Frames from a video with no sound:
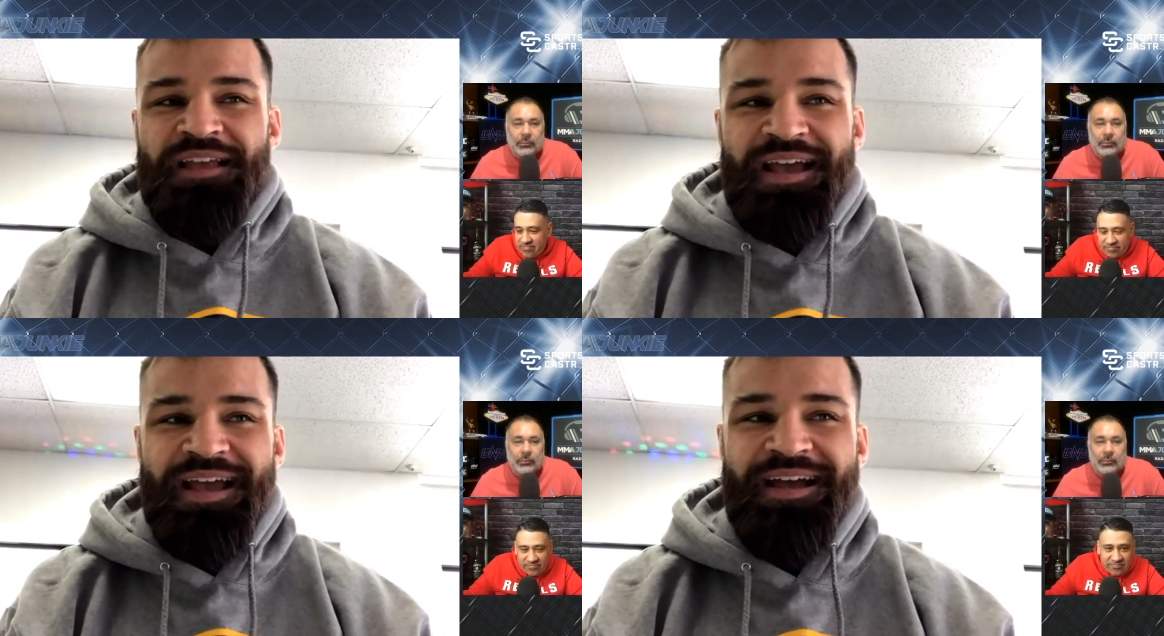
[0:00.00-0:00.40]

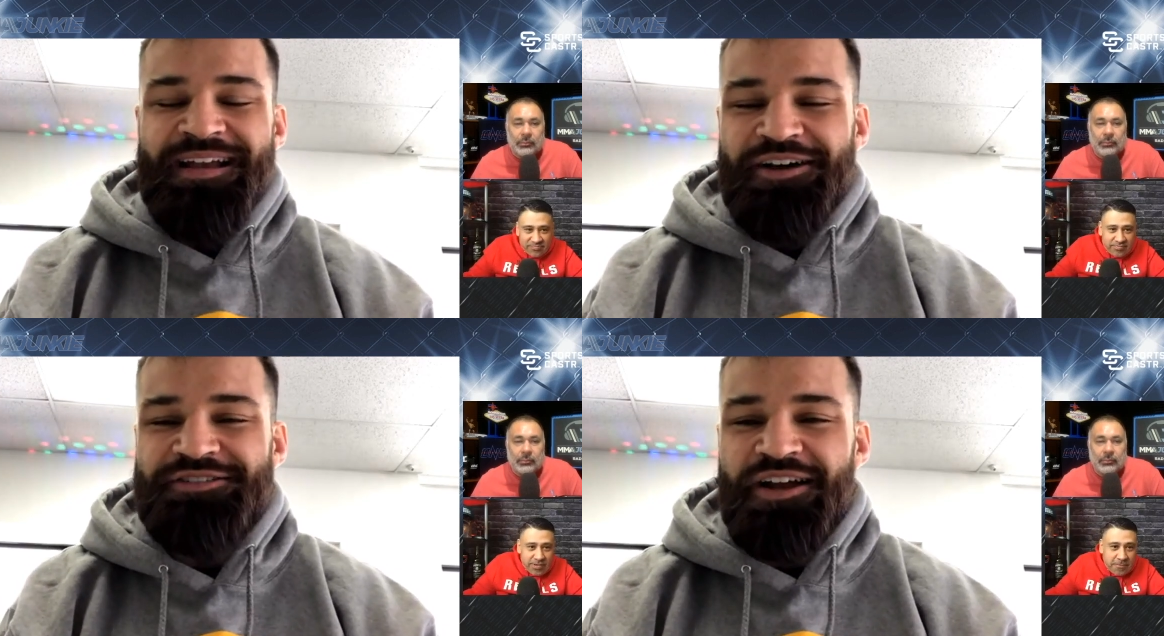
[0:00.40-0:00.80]
Speaker 1: And
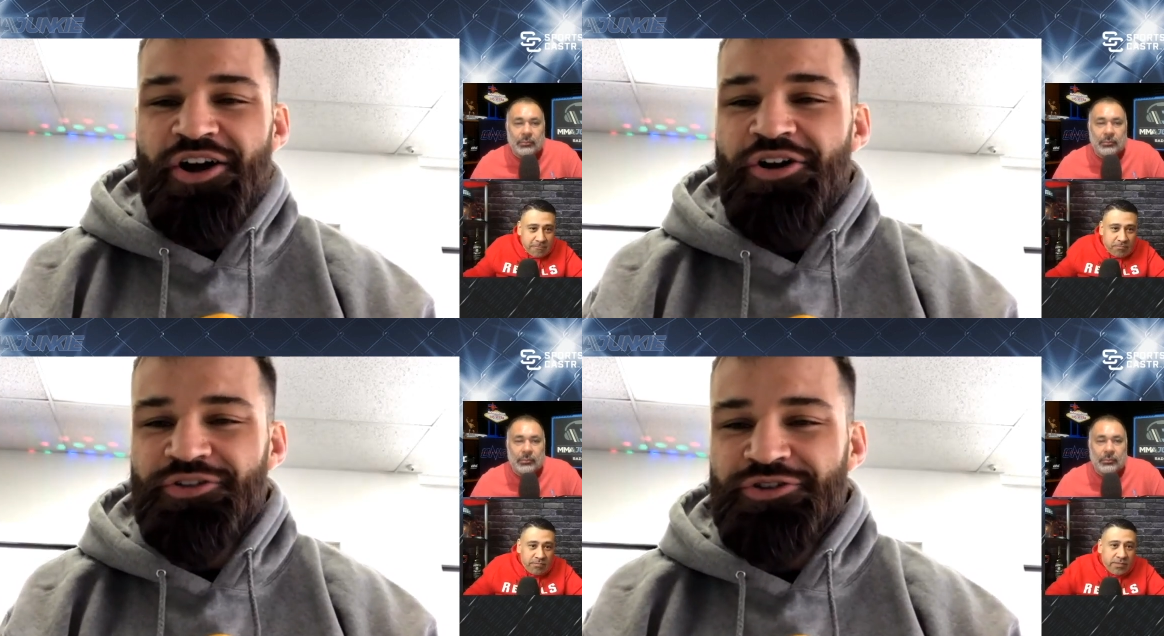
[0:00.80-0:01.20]
I was like,
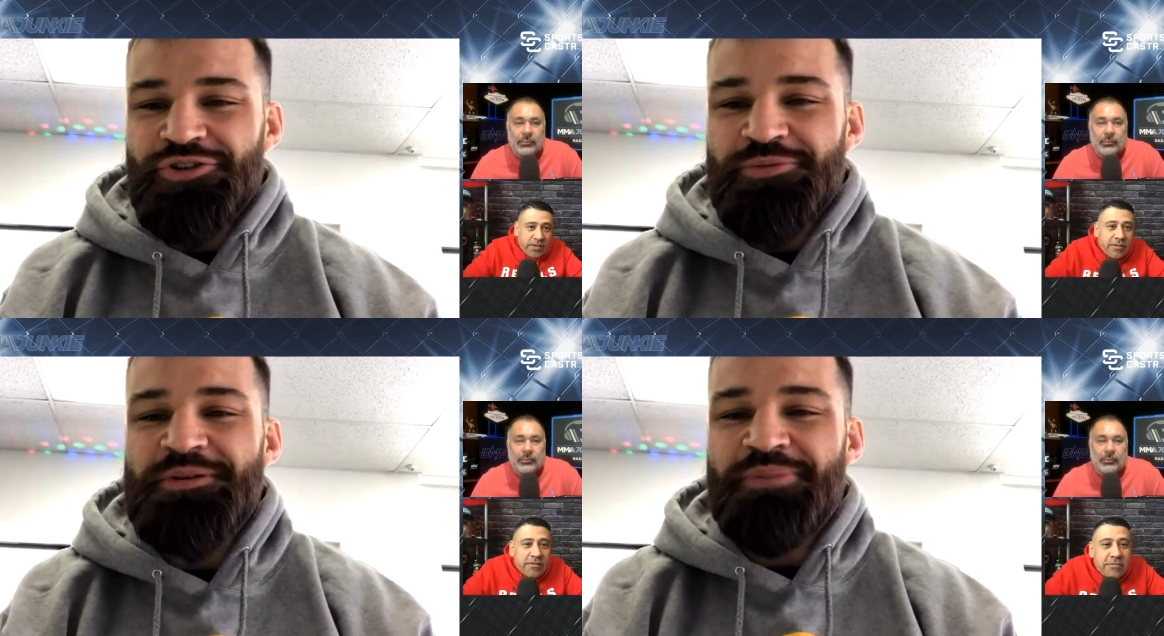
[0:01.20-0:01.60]
oh, you
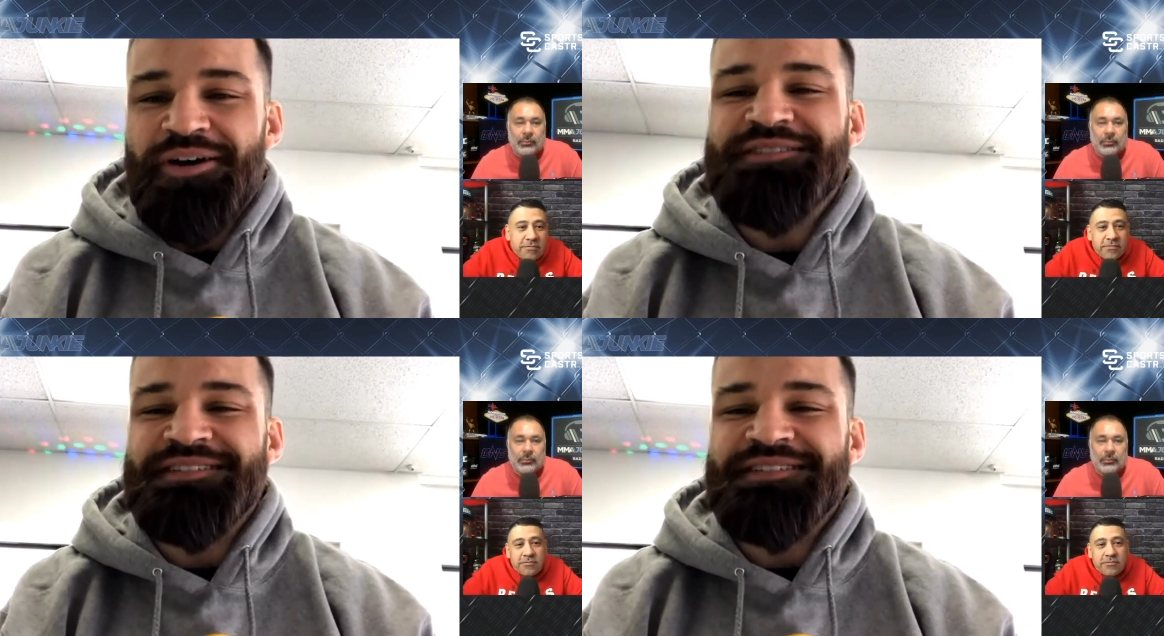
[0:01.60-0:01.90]
don't be ballsy.